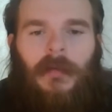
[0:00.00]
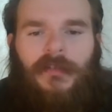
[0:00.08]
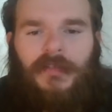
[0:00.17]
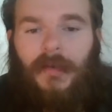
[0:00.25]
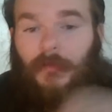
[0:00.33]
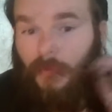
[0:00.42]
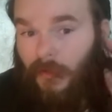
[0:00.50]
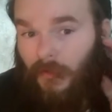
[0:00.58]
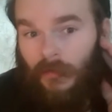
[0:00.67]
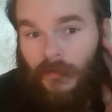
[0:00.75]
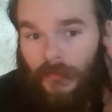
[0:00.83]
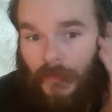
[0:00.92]
Well, I'm actually having
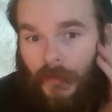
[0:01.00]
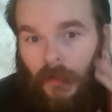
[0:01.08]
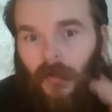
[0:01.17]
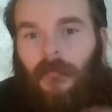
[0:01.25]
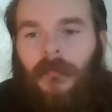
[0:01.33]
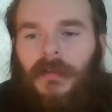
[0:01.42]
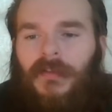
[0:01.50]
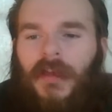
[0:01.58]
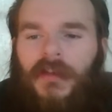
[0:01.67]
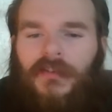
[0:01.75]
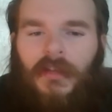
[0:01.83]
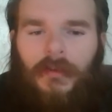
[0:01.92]
to redo this video
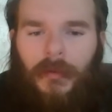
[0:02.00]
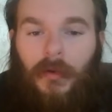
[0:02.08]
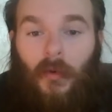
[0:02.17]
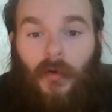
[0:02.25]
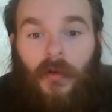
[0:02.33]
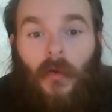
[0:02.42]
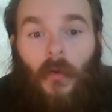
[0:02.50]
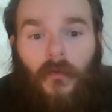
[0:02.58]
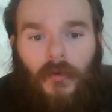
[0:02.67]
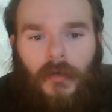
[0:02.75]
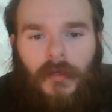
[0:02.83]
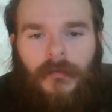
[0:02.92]
because I accidentally recorded
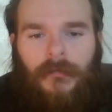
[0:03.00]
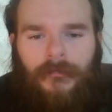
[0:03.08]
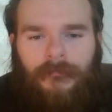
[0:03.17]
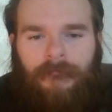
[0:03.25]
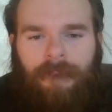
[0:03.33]
over it.